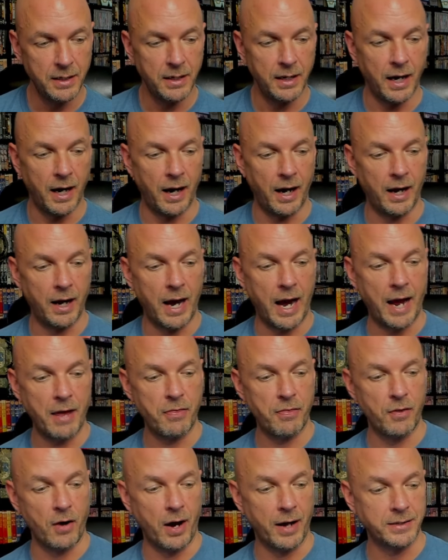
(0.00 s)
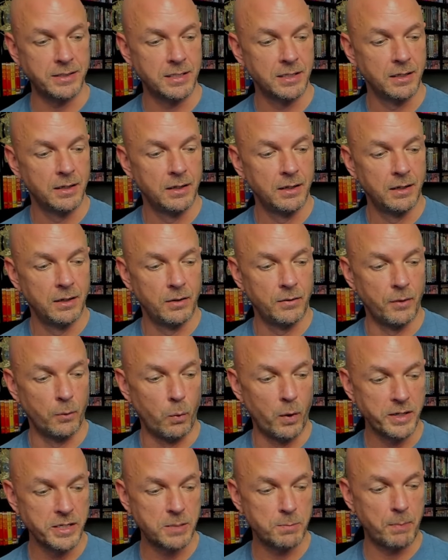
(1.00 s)
I thought the
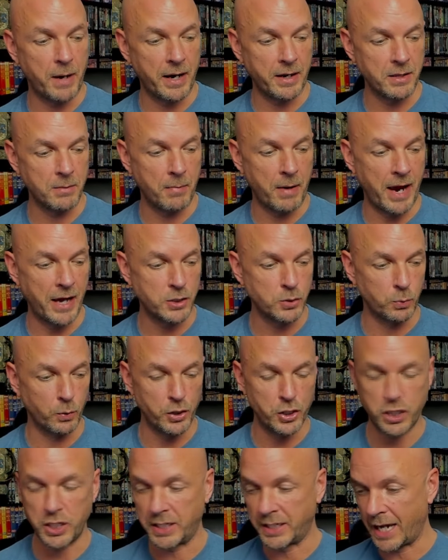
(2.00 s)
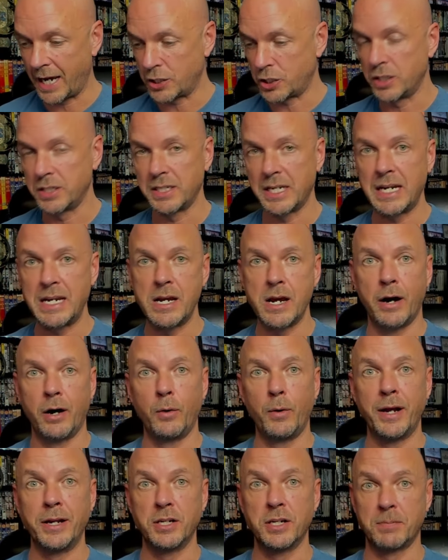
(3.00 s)
one spot in the match where she catches Io
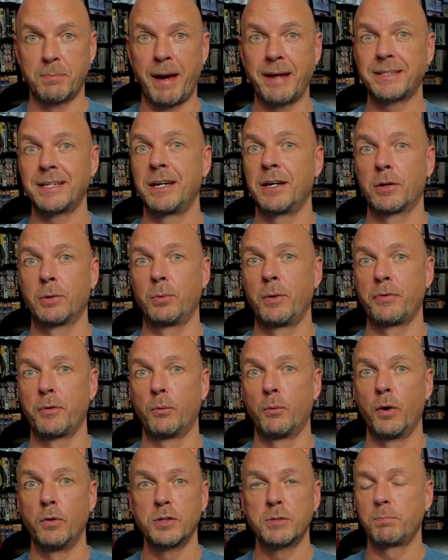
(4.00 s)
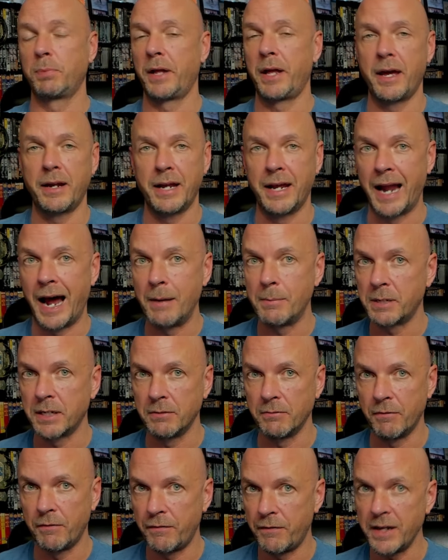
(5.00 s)
and is about to hit her with the rose plant, and I'm
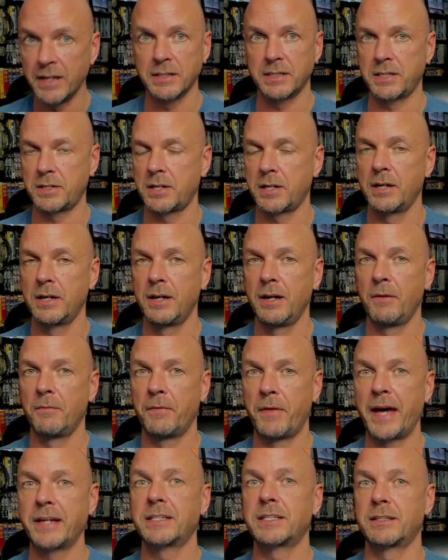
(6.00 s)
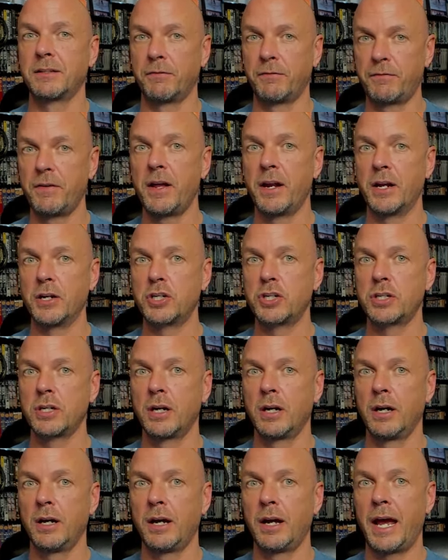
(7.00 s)
convinced that's the finish,
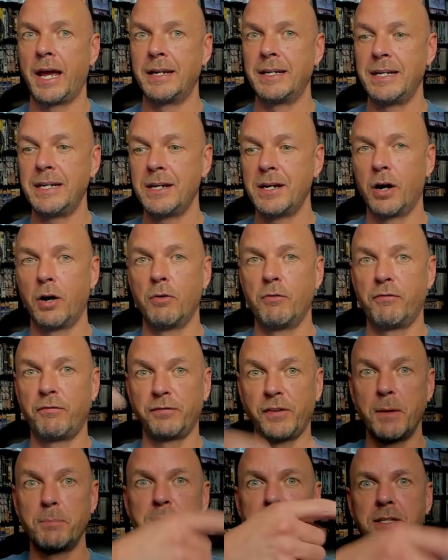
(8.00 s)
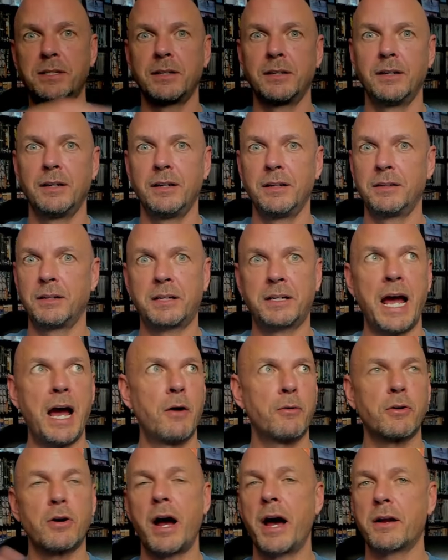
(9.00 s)
and Io flips the
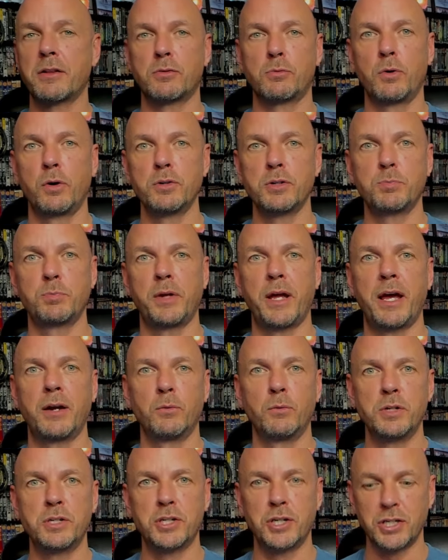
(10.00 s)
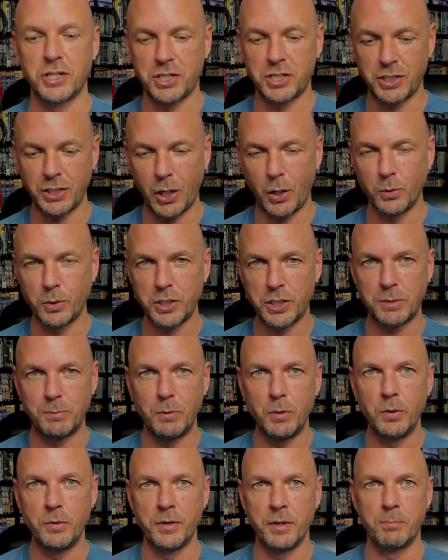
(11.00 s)
counter out of the rose plant, was just so
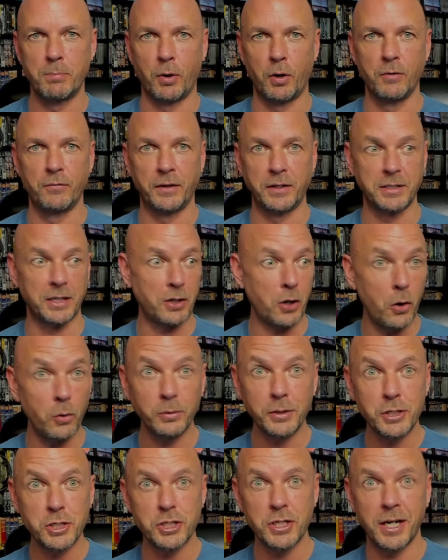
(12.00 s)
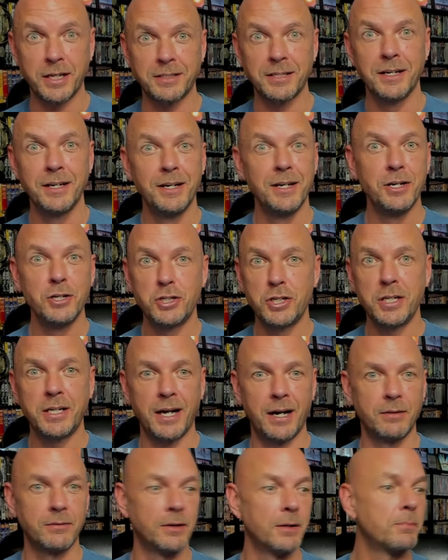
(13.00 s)
smooth and perfect. It's like, holy shit, she
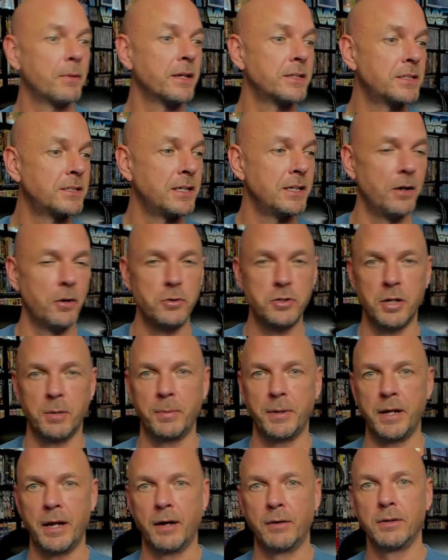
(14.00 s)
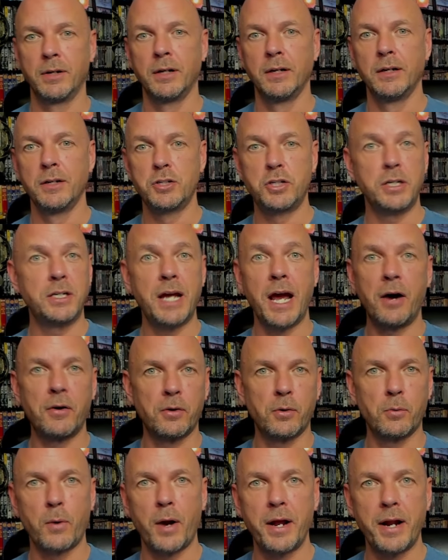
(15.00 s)
countered. Oh, that's Tito jumping down. She
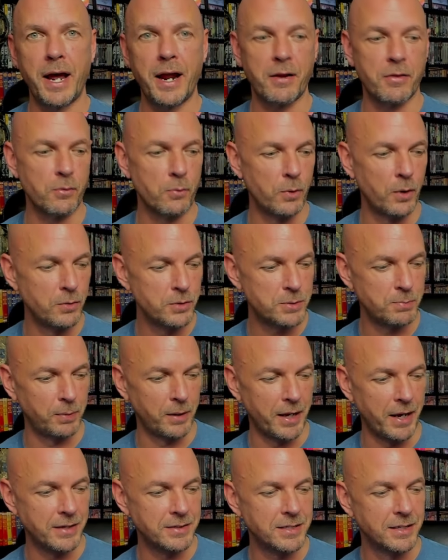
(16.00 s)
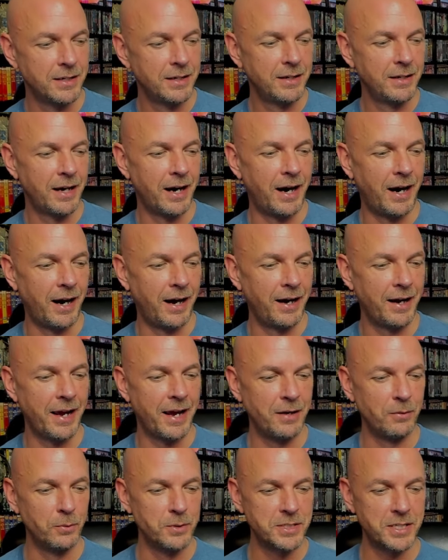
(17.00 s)
countered right out of the rose plant
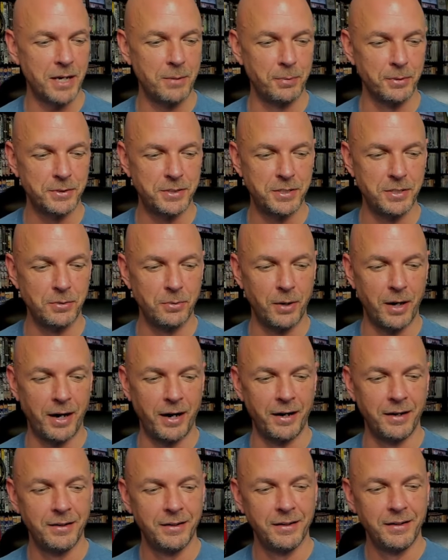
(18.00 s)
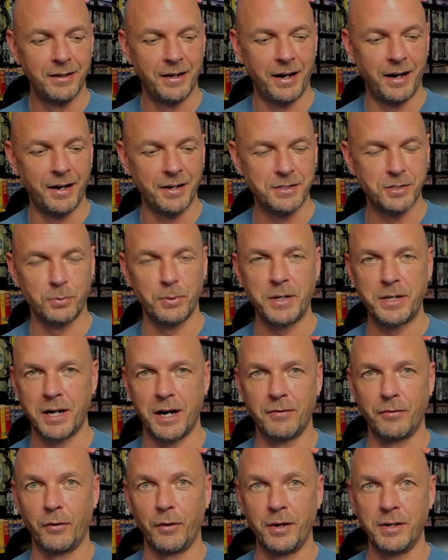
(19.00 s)
and was able to
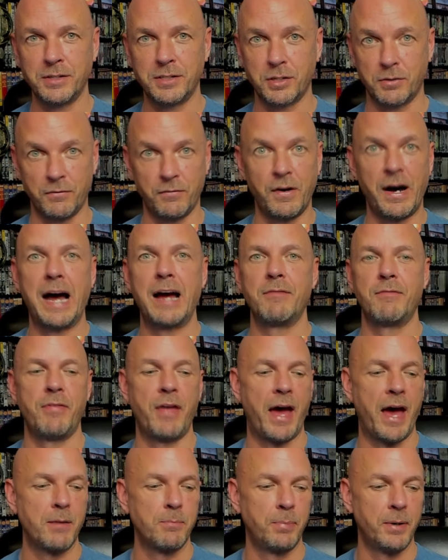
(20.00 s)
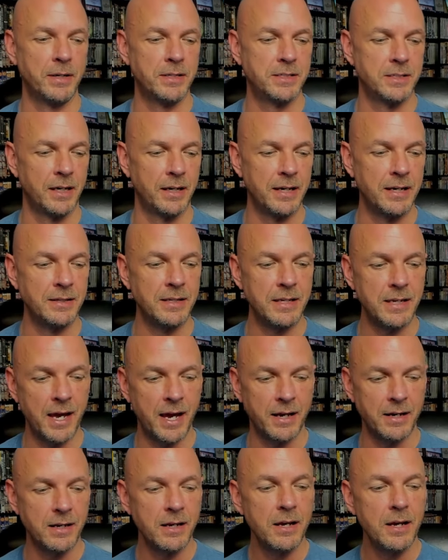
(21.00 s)
recover and survive that. But in the
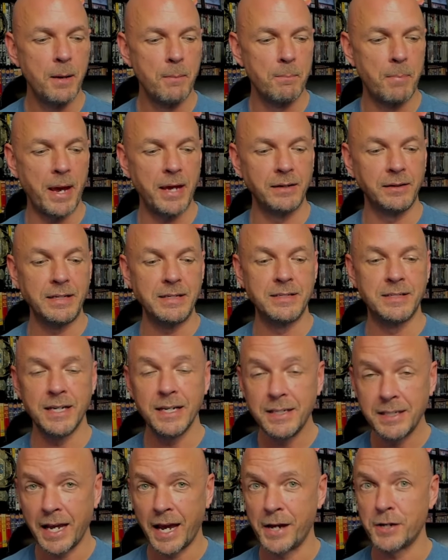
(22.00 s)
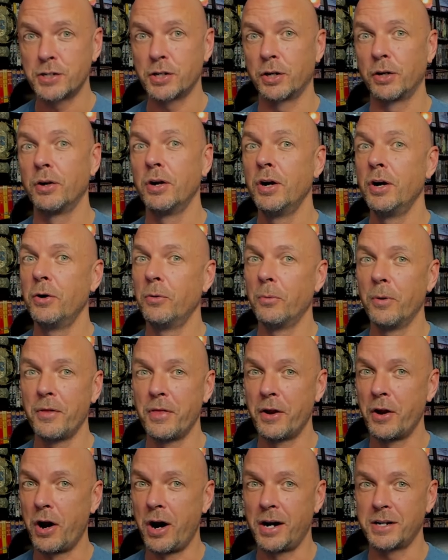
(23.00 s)
end, Bayley did catch her with
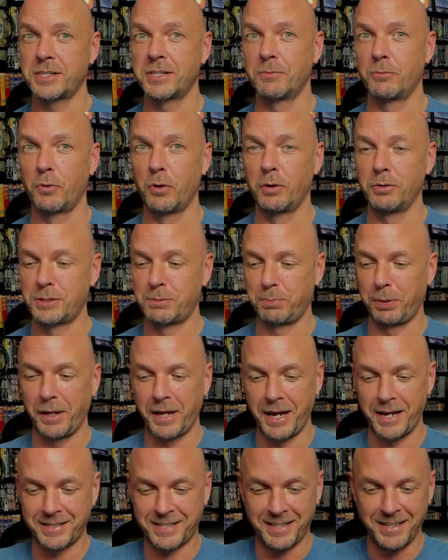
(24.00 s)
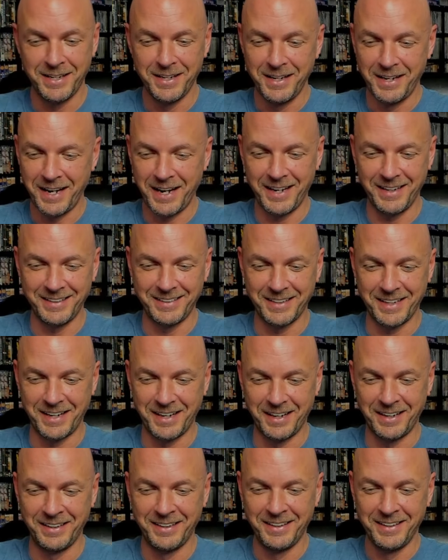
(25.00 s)
an awesome rose plant, and
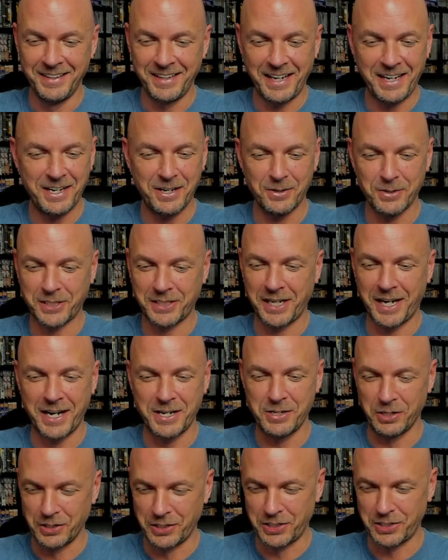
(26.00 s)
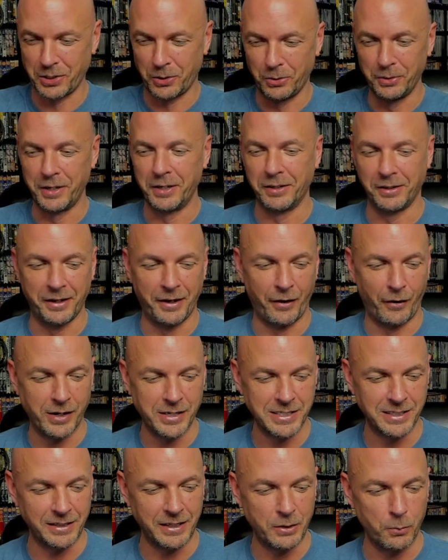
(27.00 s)
Io Sky just sold it
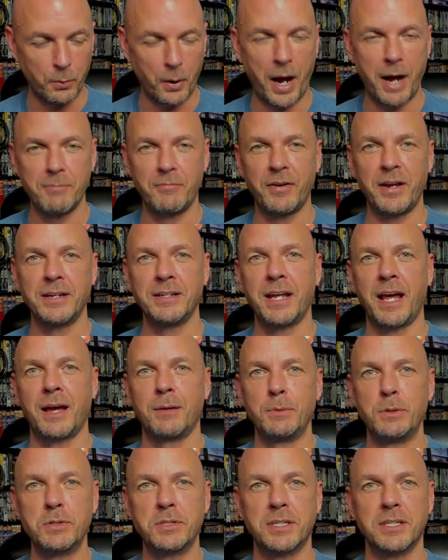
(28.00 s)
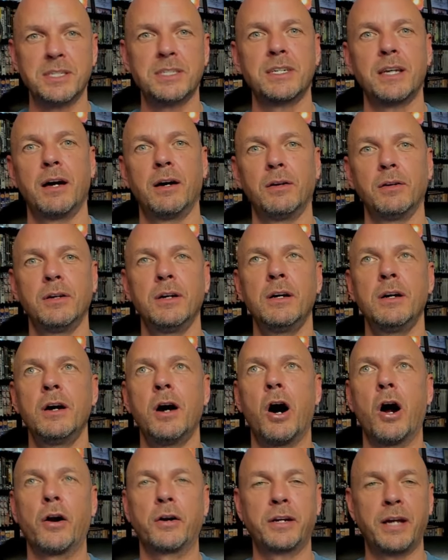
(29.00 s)
hilariously. Rob Van Dam used to sell
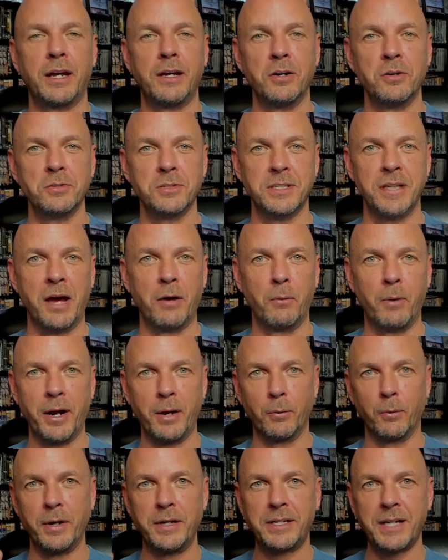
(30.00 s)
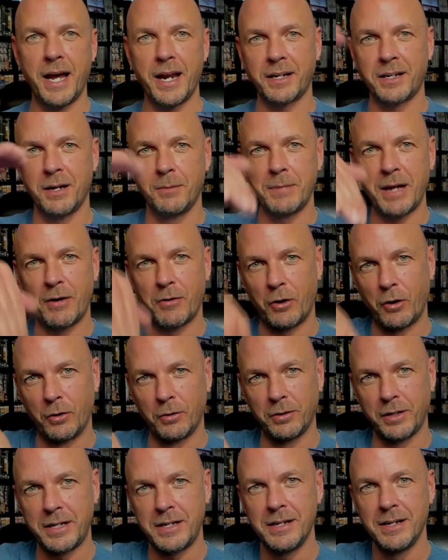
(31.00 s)
RKOs that way, where he'd kind of come down
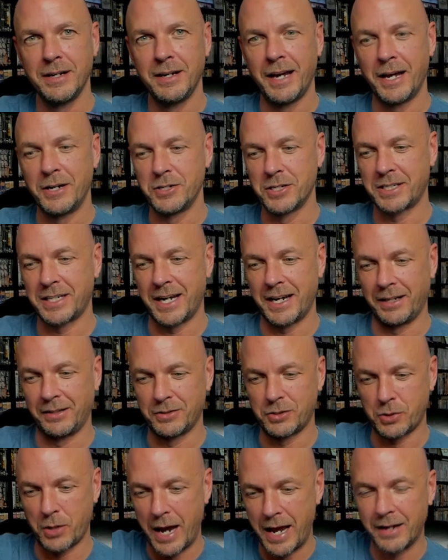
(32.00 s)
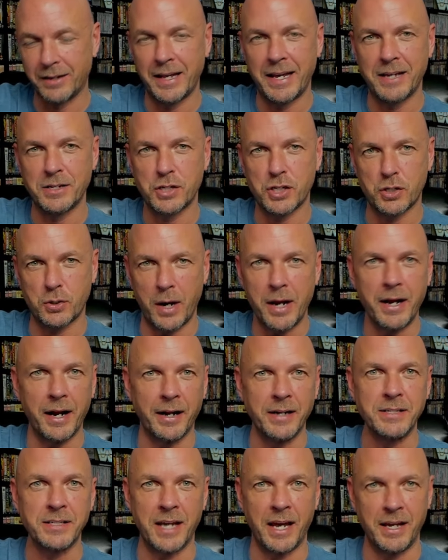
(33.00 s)
early and just kind of try to land straight on
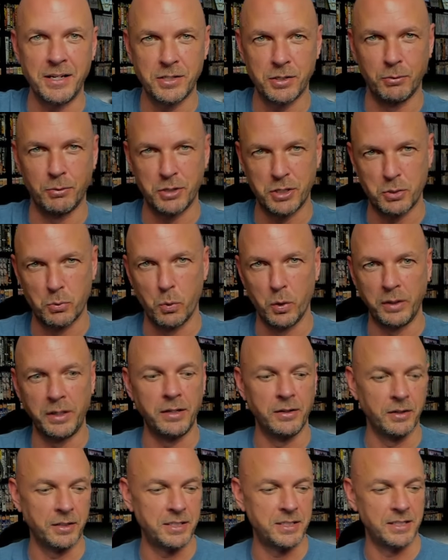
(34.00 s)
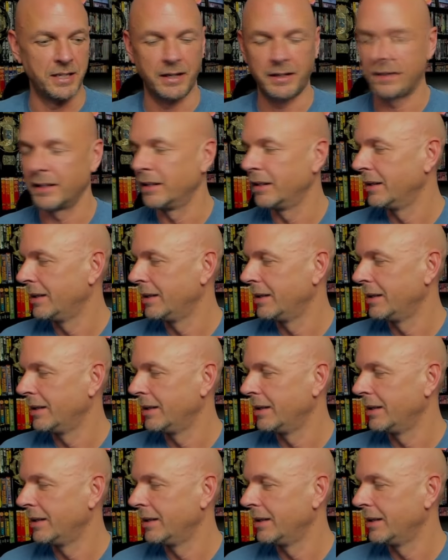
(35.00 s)
his head so it just really looked sick.